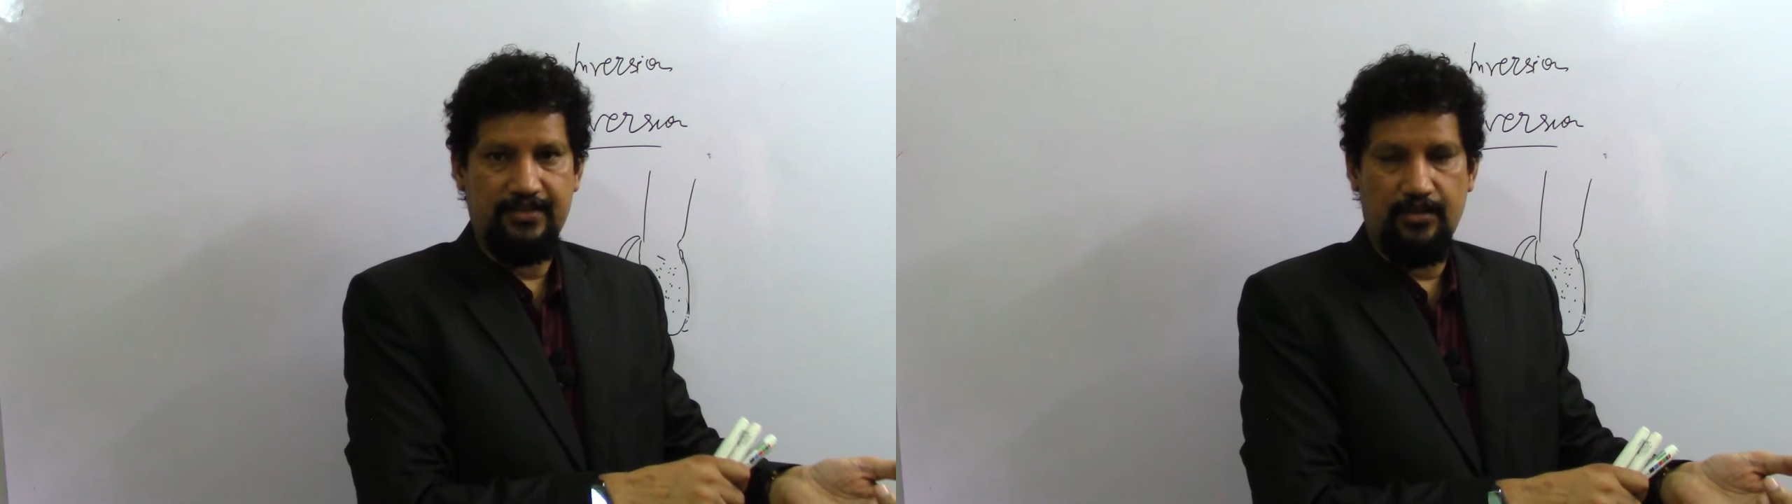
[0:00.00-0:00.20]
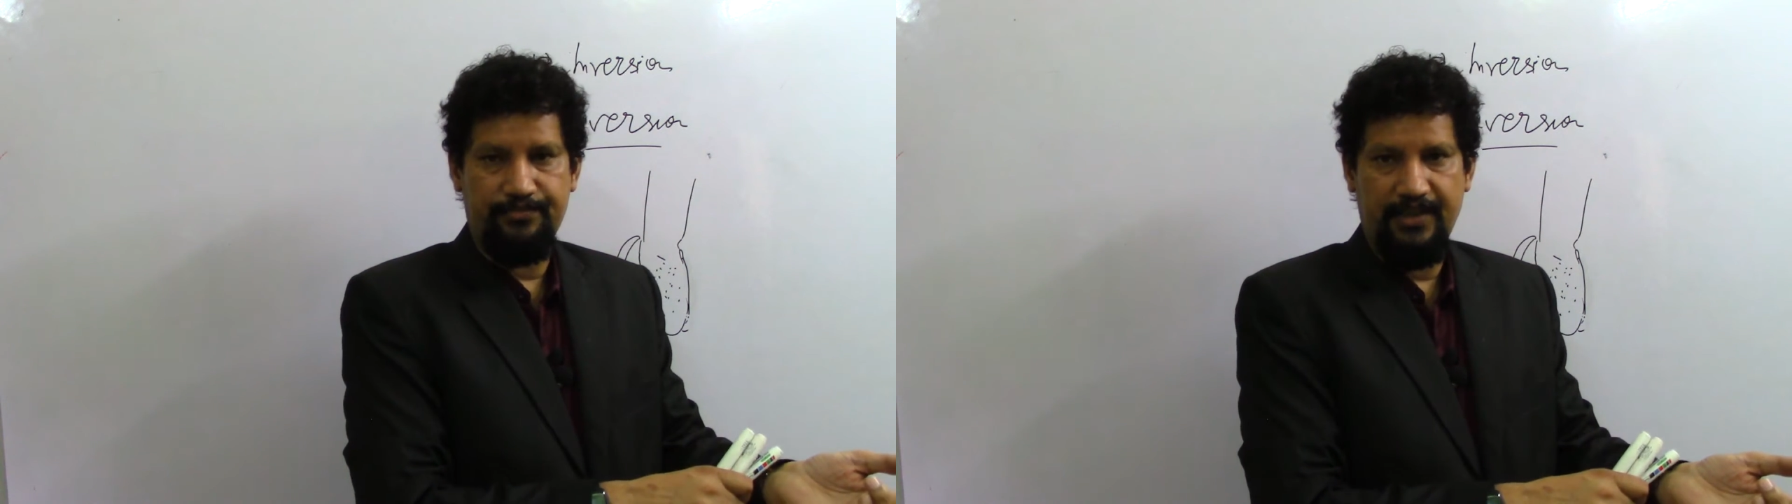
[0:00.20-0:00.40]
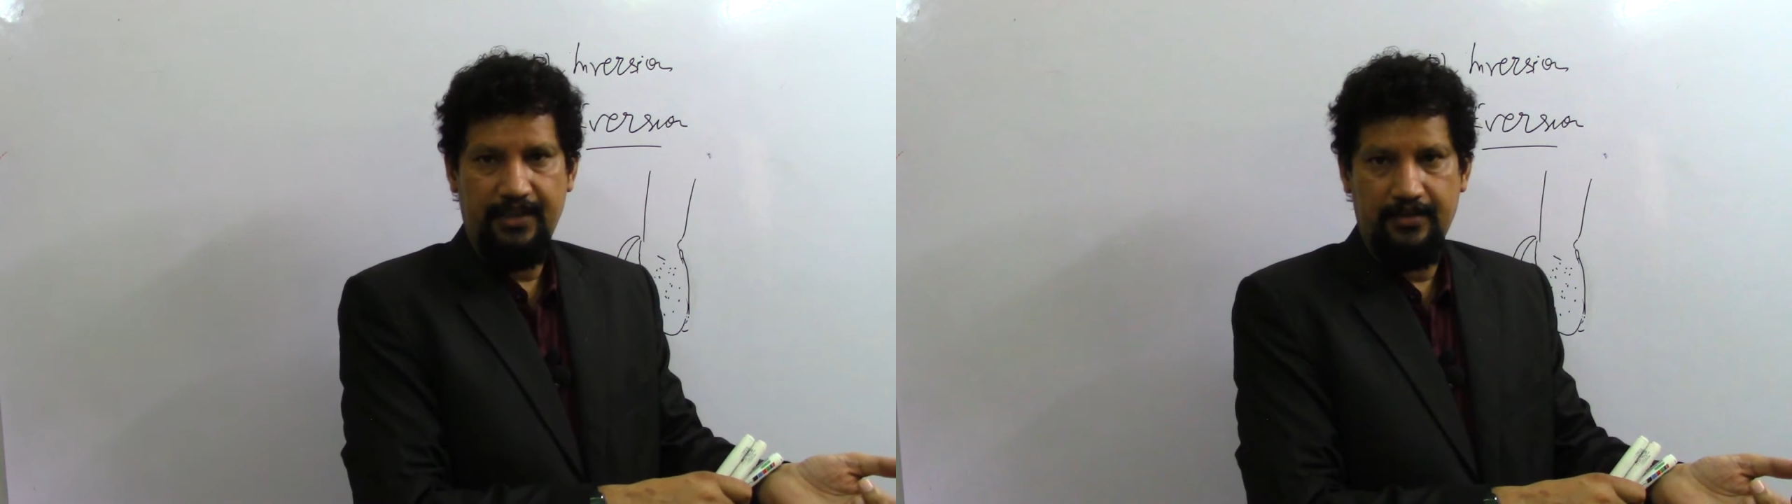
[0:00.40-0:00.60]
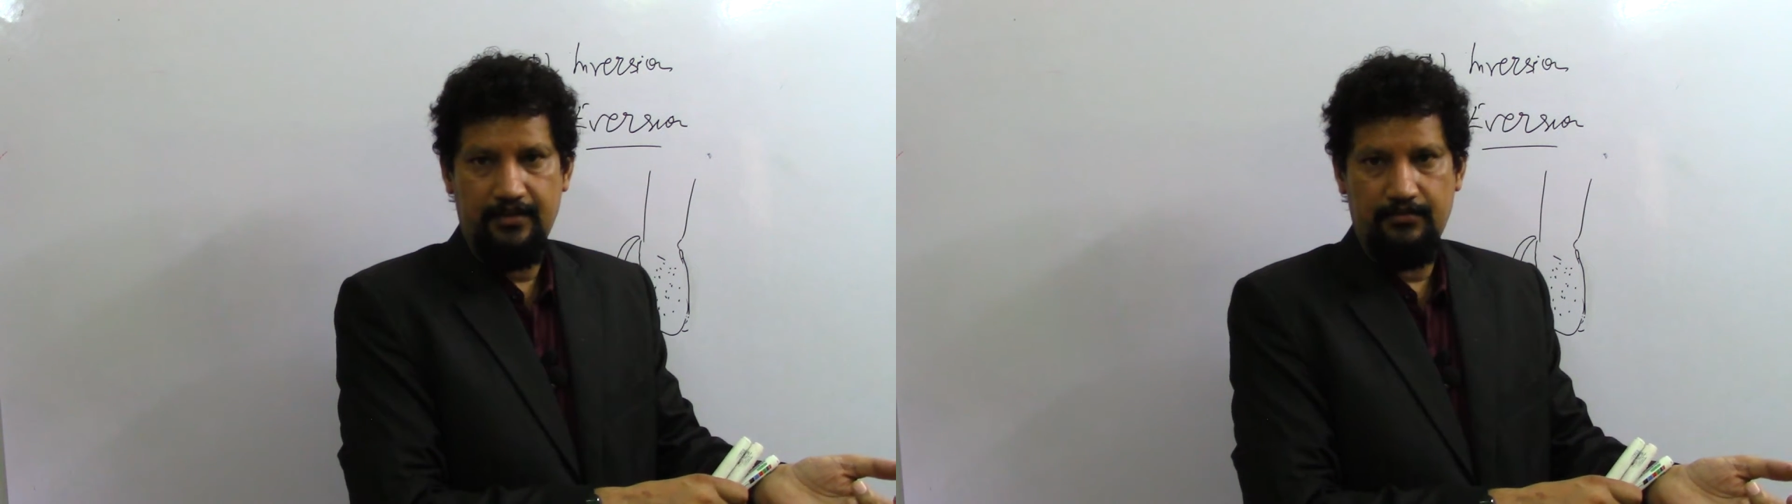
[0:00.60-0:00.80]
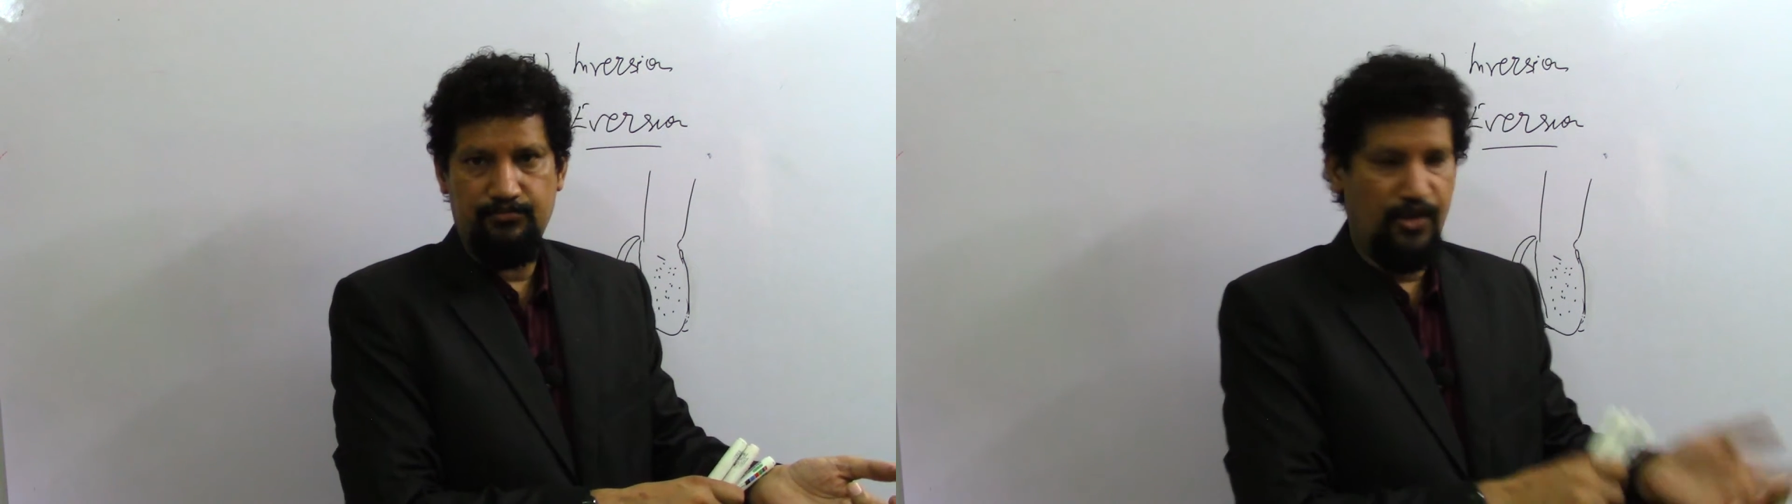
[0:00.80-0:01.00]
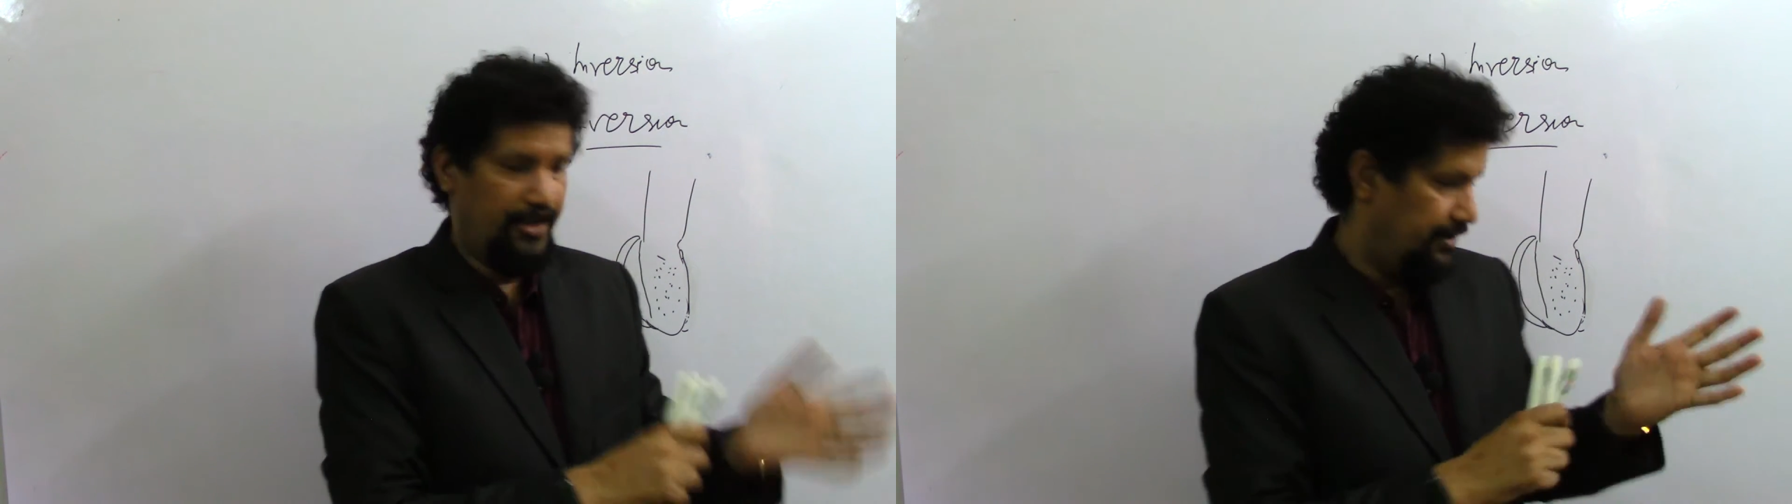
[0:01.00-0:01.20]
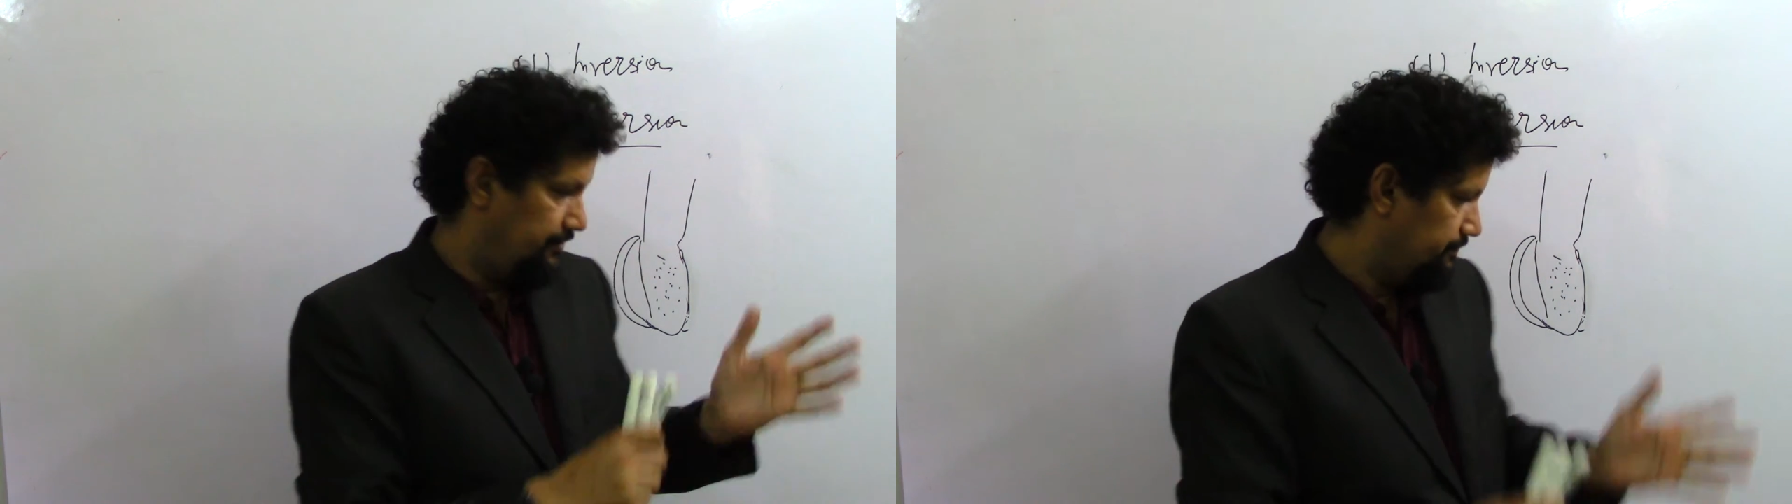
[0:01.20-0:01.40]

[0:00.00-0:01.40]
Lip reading: of the body.